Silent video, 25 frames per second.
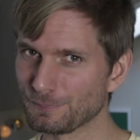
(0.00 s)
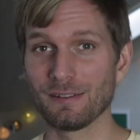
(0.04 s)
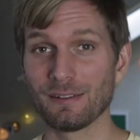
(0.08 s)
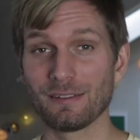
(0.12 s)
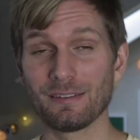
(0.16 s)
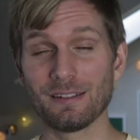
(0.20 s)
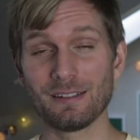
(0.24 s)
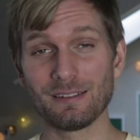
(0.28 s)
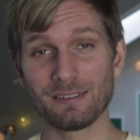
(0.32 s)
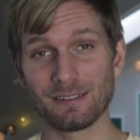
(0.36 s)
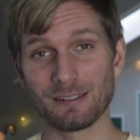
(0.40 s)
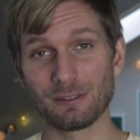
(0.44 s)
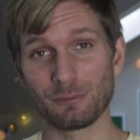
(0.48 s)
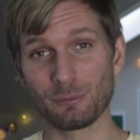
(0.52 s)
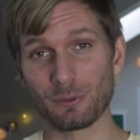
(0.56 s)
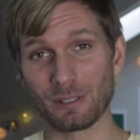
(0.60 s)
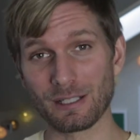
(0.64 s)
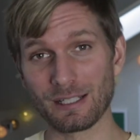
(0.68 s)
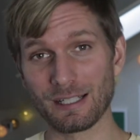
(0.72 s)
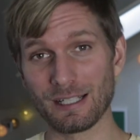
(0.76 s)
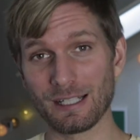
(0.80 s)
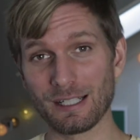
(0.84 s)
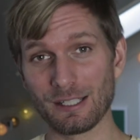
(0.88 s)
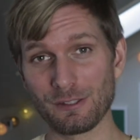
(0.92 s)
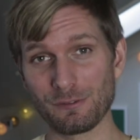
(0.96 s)
So this is what
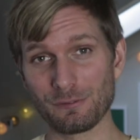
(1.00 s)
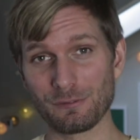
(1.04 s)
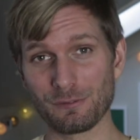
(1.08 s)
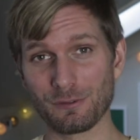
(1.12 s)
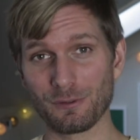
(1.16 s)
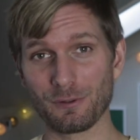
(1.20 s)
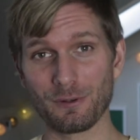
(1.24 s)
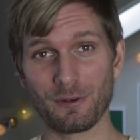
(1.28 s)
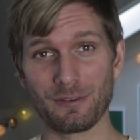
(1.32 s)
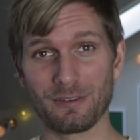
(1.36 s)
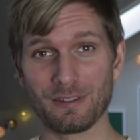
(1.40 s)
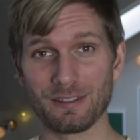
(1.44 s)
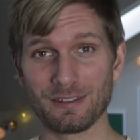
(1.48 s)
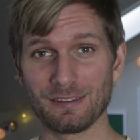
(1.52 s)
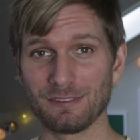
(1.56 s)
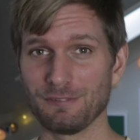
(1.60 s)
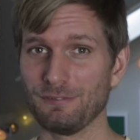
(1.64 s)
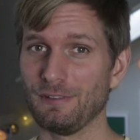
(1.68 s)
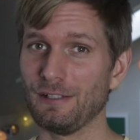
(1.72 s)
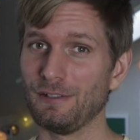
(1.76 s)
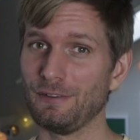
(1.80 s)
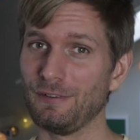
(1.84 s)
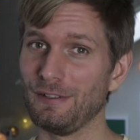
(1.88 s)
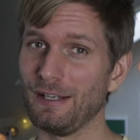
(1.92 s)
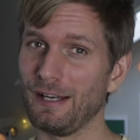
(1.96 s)
I had for this
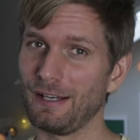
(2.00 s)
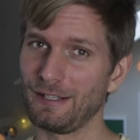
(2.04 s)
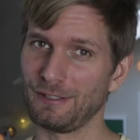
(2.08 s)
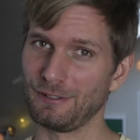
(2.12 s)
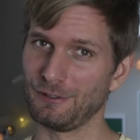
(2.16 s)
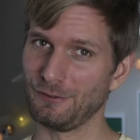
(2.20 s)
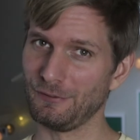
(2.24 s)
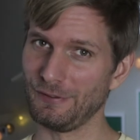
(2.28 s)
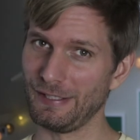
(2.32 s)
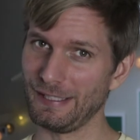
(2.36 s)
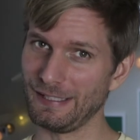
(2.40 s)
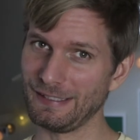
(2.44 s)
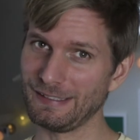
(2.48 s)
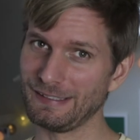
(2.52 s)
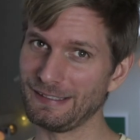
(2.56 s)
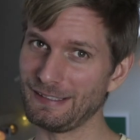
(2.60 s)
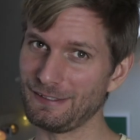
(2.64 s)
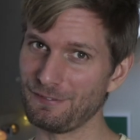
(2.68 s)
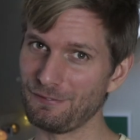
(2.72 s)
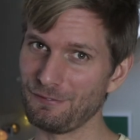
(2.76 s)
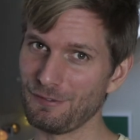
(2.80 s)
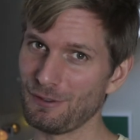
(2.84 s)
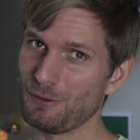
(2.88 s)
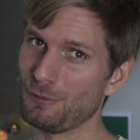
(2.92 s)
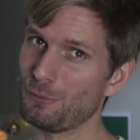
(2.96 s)
very
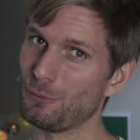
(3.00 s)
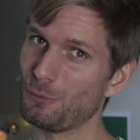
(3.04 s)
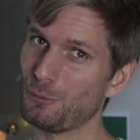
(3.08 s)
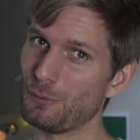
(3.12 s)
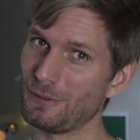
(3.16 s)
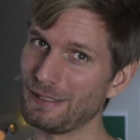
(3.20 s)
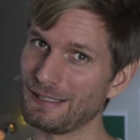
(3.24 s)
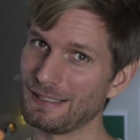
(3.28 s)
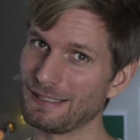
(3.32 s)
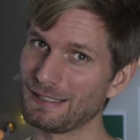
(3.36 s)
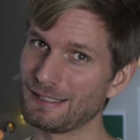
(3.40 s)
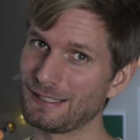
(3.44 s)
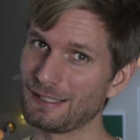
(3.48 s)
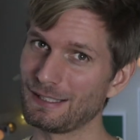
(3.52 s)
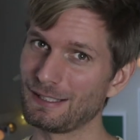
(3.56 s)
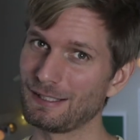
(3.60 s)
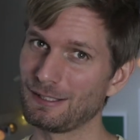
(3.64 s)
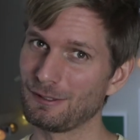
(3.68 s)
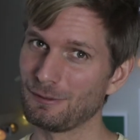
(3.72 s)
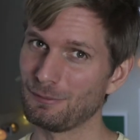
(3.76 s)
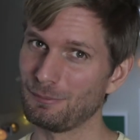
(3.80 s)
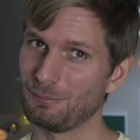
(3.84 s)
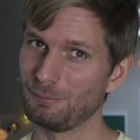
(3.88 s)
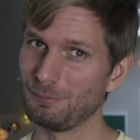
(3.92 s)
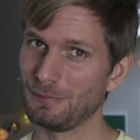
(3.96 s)
uncreative week.
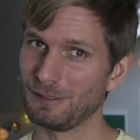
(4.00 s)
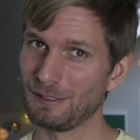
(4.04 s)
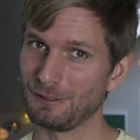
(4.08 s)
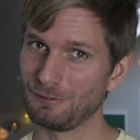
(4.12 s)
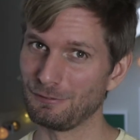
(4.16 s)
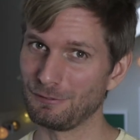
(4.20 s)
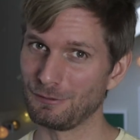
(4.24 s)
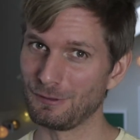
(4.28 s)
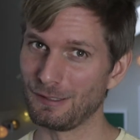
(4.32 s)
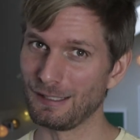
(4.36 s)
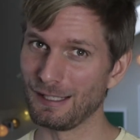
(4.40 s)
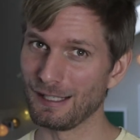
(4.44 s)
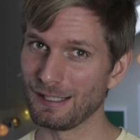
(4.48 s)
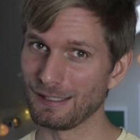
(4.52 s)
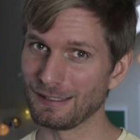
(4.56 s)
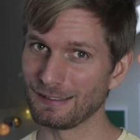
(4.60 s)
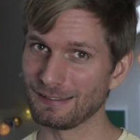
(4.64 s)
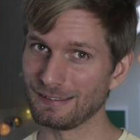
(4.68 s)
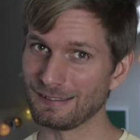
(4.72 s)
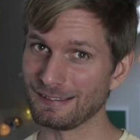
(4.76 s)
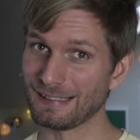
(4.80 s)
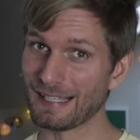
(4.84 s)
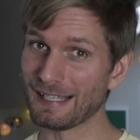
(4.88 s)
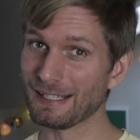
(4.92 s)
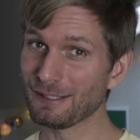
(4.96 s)
But if you
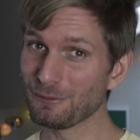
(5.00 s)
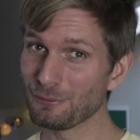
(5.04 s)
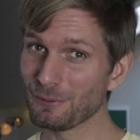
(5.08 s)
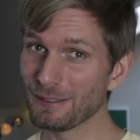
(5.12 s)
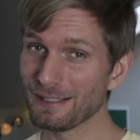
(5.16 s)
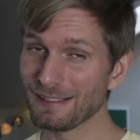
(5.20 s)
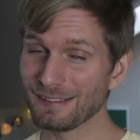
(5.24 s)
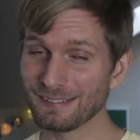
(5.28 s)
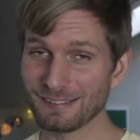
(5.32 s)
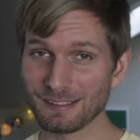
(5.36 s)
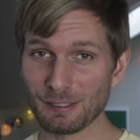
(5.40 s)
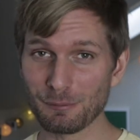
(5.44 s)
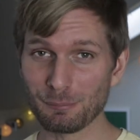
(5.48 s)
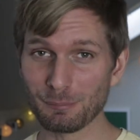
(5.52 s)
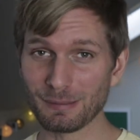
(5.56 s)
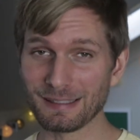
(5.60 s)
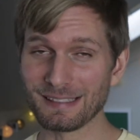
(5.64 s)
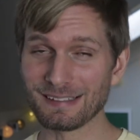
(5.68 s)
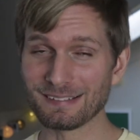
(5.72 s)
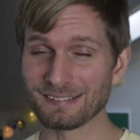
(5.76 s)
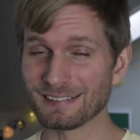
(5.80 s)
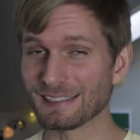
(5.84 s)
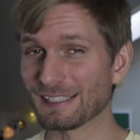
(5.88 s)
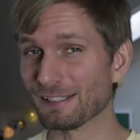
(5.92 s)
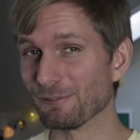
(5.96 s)
liked it anyways, then
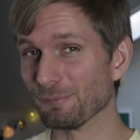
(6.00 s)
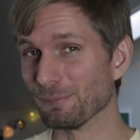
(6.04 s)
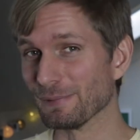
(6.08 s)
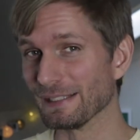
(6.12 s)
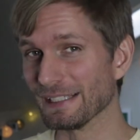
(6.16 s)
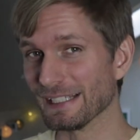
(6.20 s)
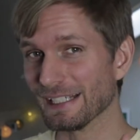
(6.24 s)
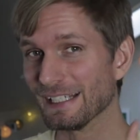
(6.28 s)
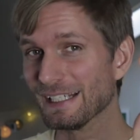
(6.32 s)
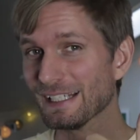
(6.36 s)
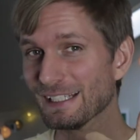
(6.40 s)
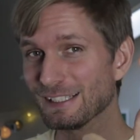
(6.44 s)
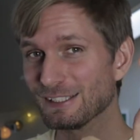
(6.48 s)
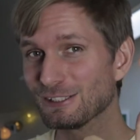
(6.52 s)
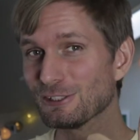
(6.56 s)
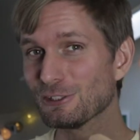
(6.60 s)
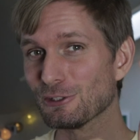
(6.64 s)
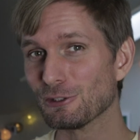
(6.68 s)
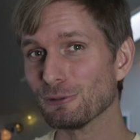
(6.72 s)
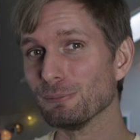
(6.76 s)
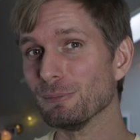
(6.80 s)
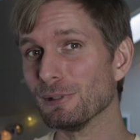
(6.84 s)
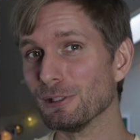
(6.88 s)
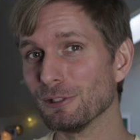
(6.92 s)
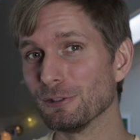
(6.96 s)
please give me a
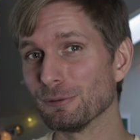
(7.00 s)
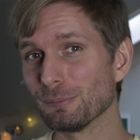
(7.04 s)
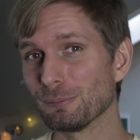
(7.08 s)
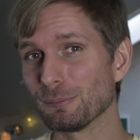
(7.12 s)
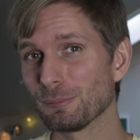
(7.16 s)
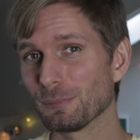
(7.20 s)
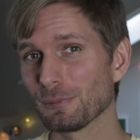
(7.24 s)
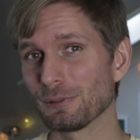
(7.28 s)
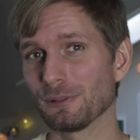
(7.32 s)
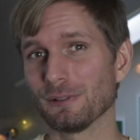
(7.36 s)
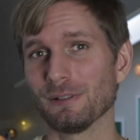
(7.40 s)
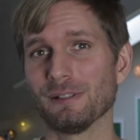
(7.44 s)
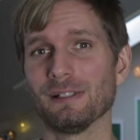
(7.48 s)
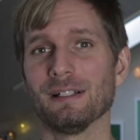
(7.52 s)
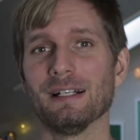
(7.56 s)
thumb up.